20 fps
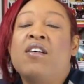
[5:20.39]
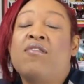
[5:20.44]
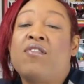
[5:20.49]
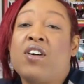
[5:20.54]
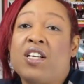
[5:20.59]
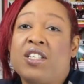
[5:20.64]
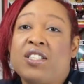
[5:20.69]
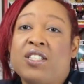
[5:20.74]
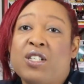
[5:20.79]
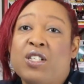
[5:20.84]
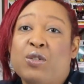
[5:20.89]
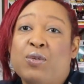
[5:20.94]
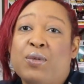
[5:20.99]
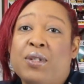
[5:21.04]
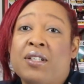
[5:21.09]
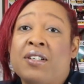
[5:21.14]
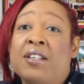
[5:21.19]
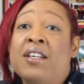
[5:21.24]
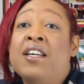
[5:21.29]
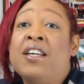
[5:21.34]
follow us on
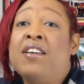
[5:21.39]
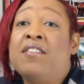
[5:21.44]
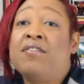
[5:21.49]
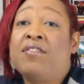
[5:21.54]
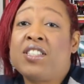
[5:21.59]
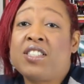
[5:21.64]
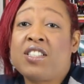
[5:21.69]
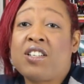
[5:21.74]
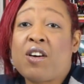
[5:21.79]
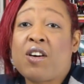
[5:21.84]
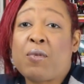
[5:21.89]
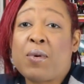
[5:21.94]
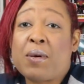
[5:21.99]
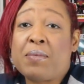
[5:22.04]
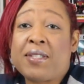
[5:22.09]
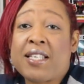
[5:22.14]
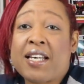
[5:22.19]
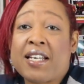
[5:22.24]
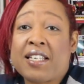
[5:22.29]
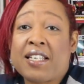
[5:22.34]
Twitter, visit our
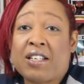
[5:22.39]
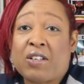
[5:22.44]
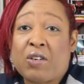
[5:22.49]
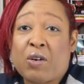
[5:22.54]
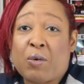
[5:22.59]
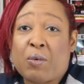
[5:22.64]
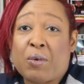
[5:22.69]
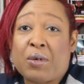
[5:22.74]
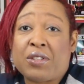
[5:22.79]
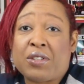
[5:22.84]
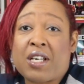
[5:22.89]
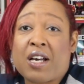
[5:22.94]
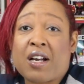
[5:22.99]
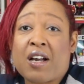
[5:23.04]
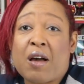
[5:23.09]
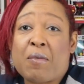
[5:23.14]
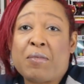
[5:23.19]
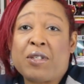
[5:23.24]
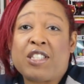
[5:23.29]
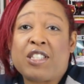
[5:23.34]
website, geekgirlworld.com,